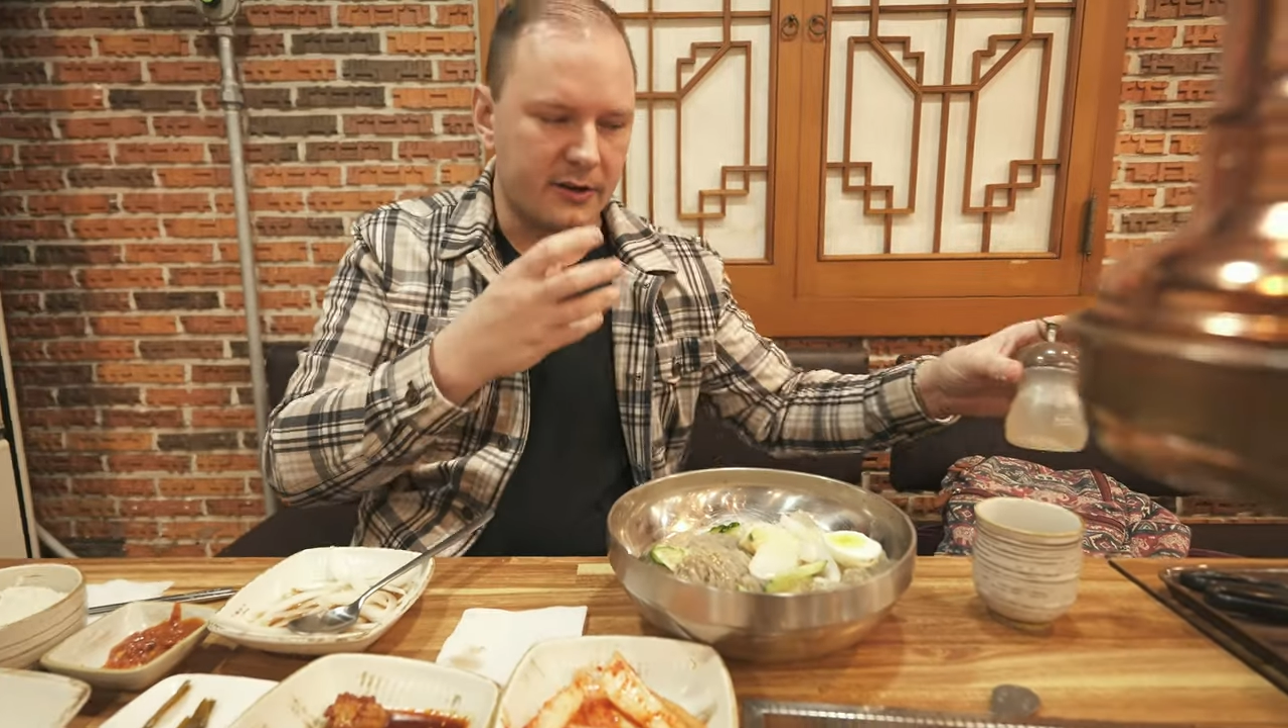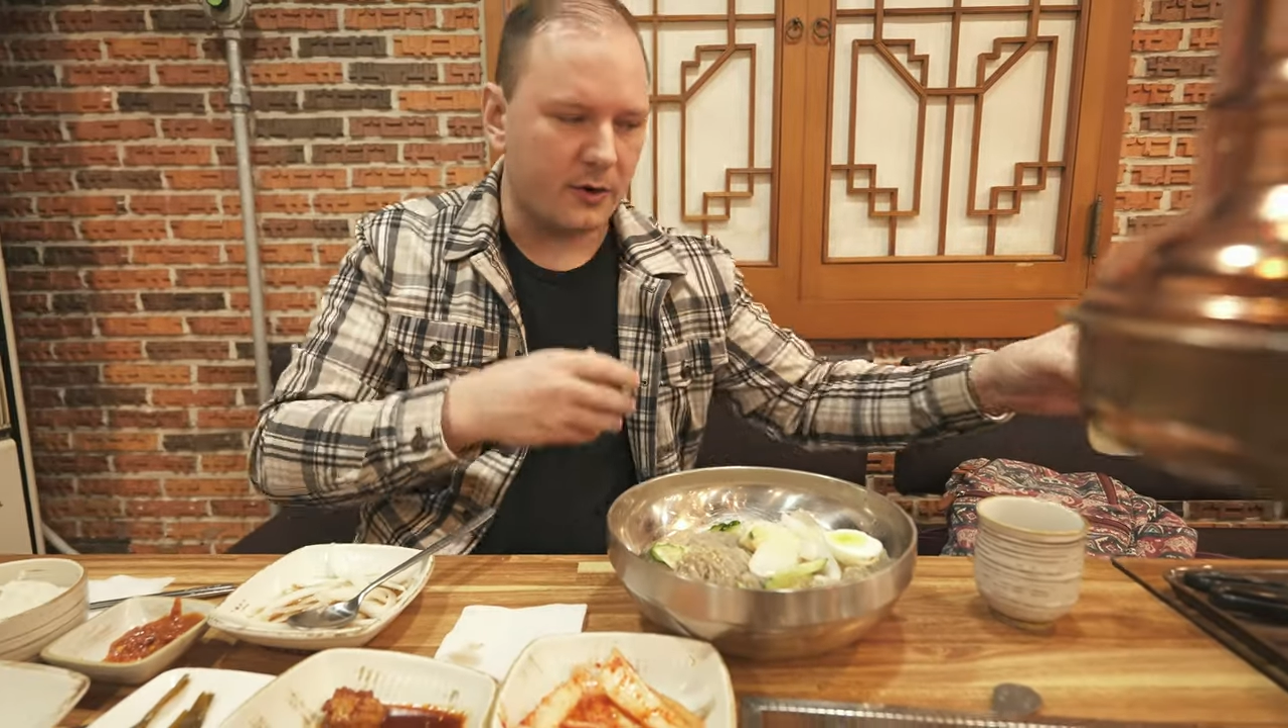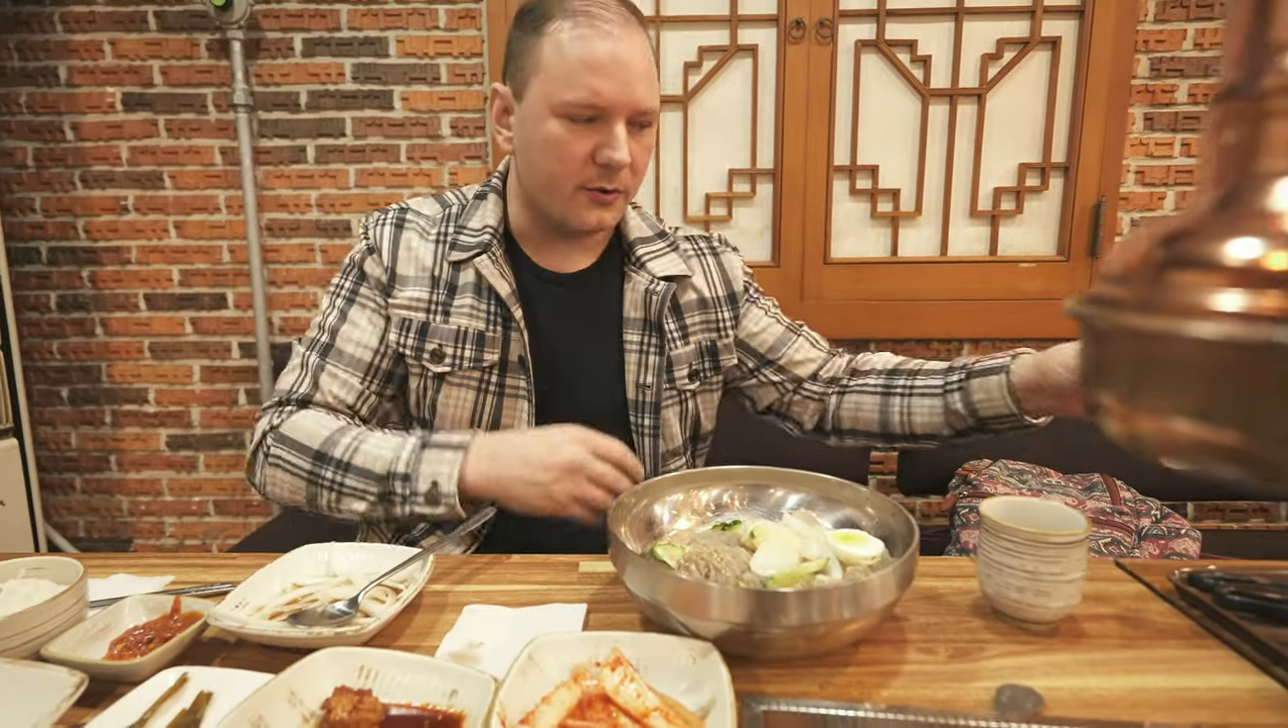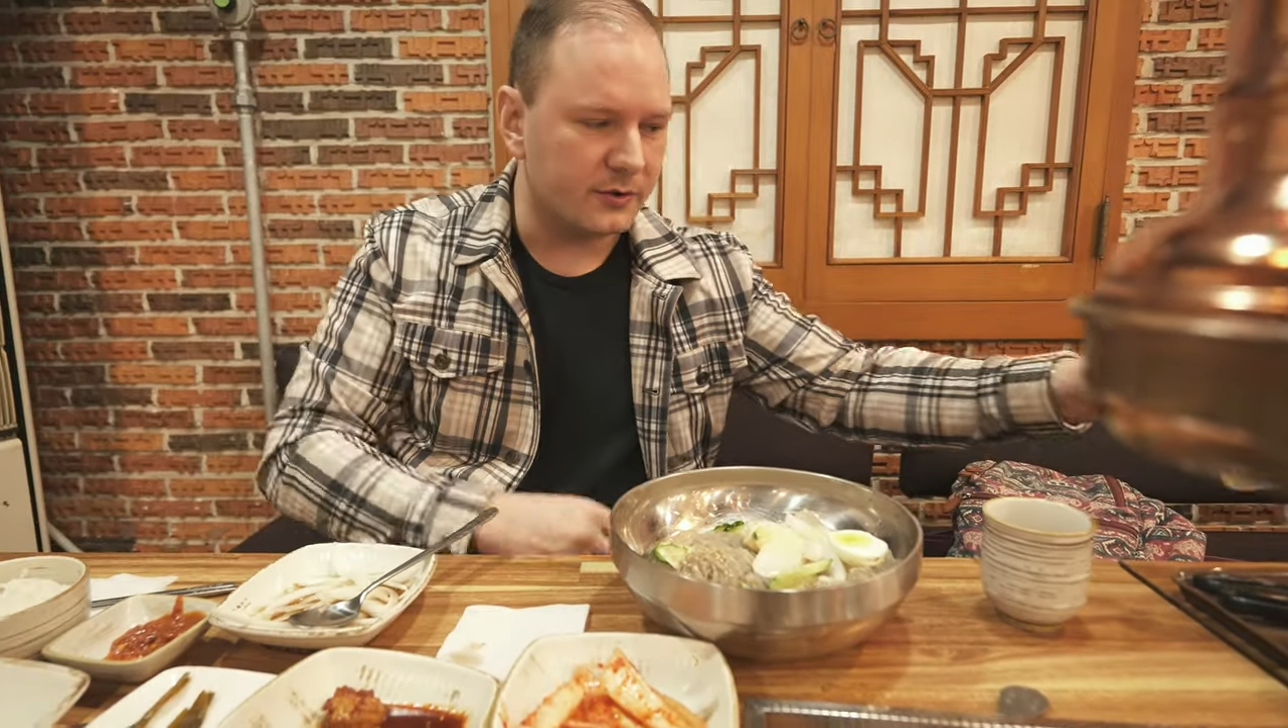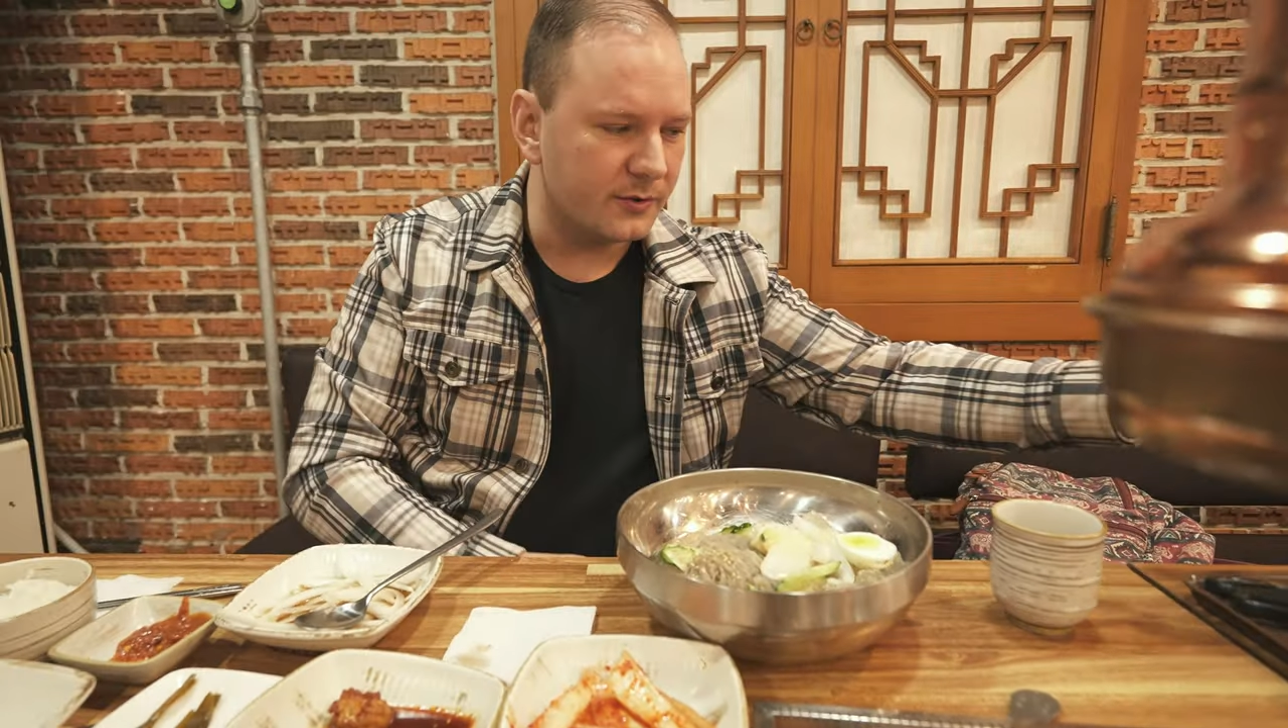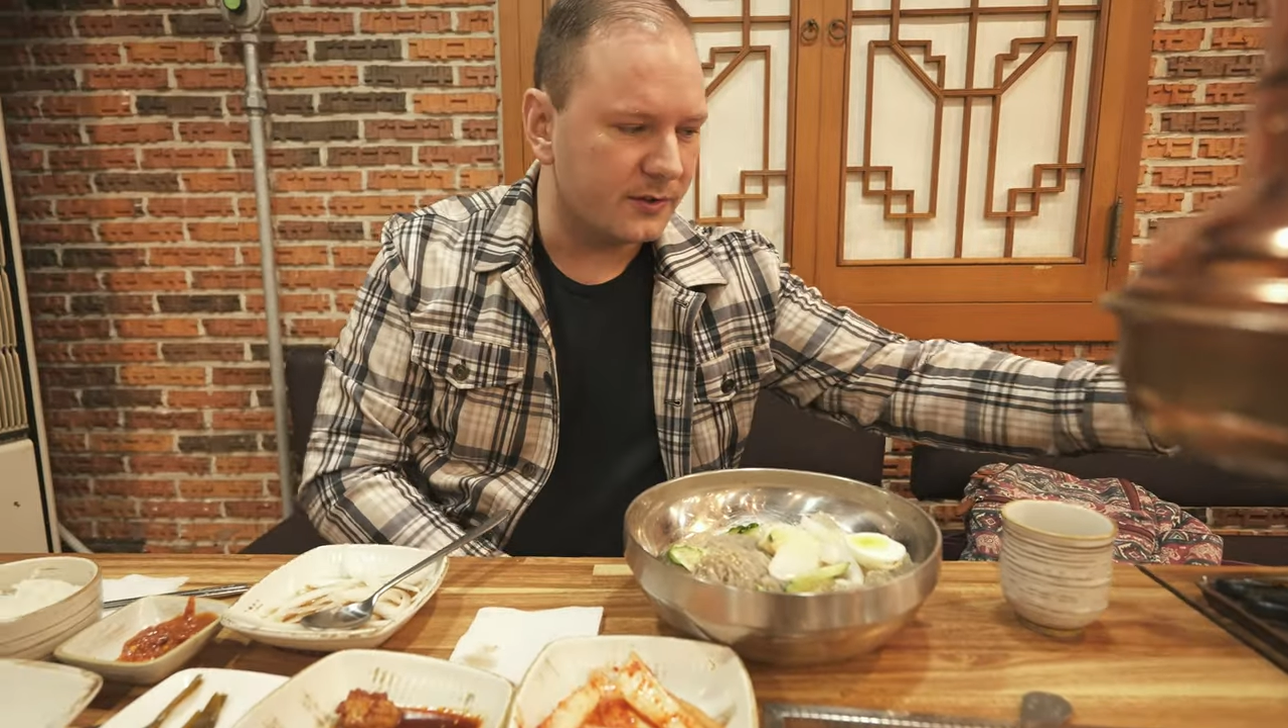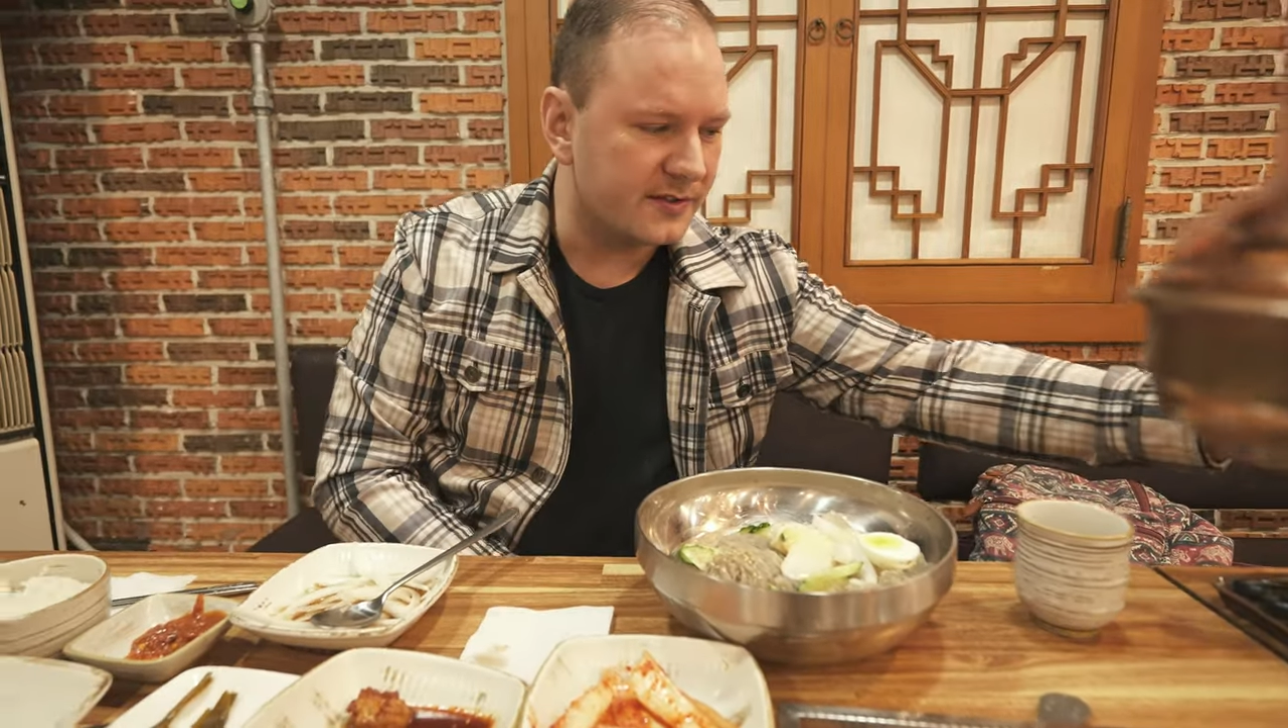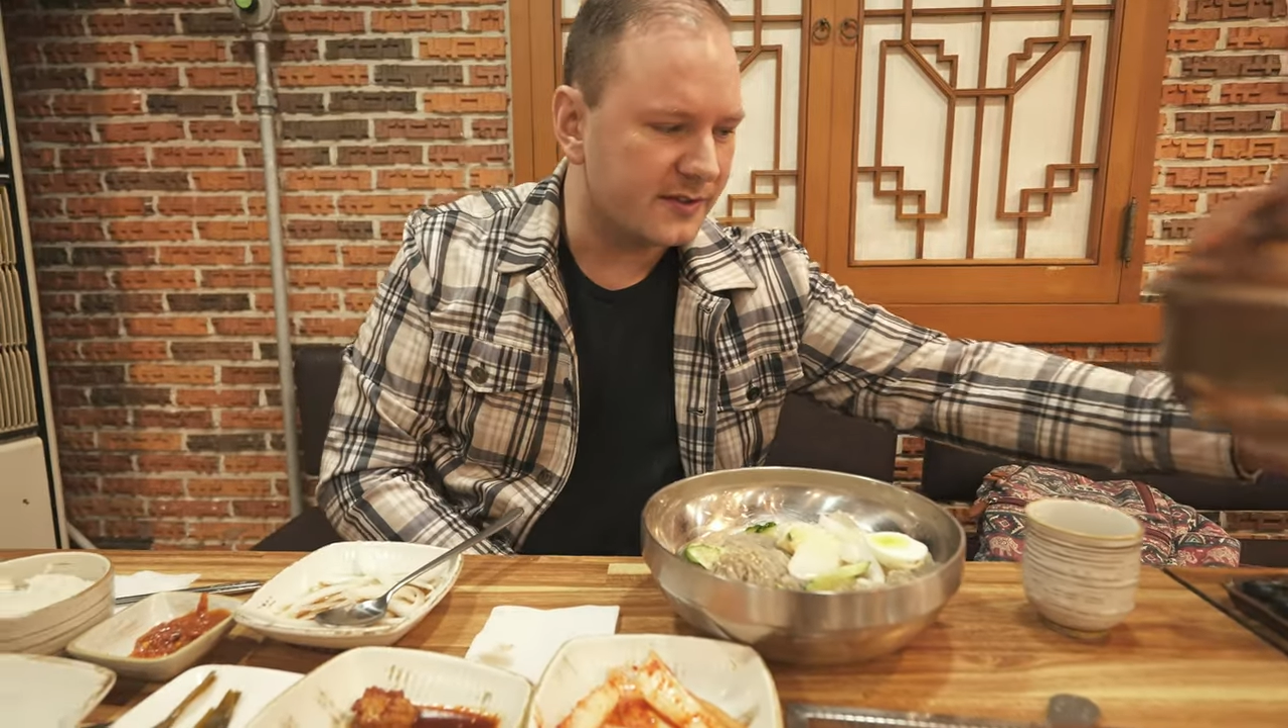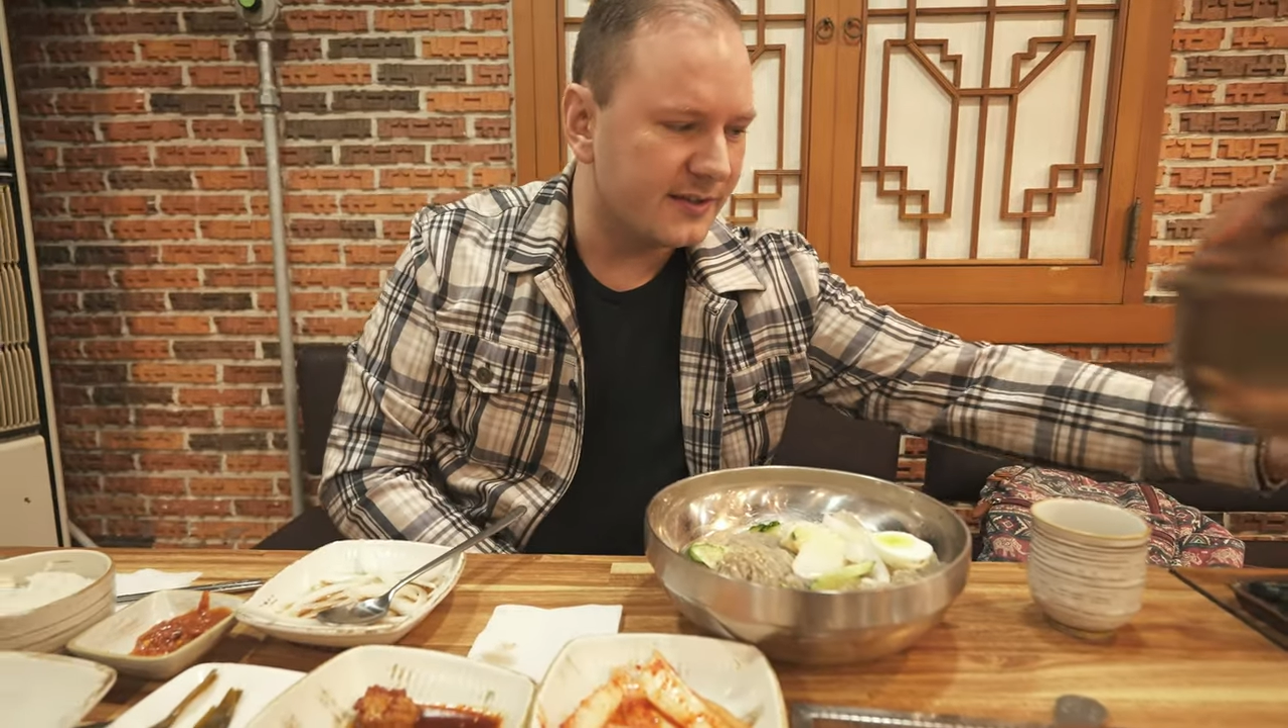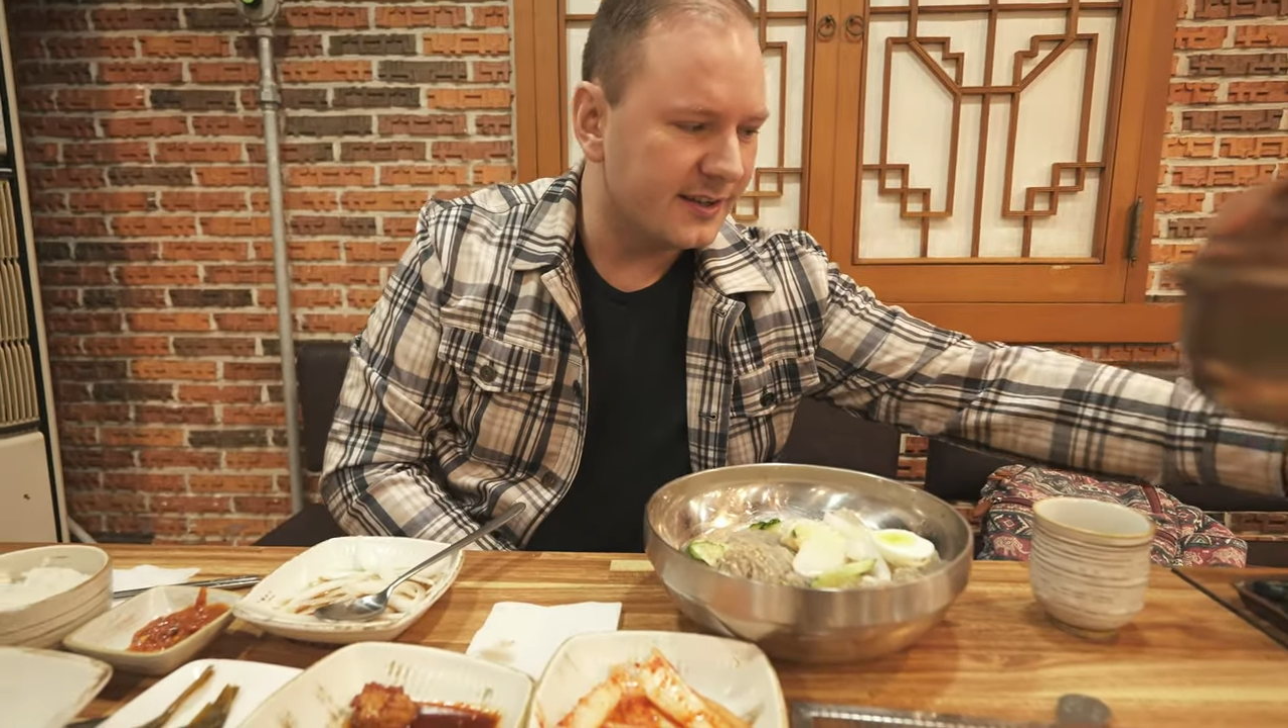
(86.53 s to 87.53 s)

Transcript: cold noodles.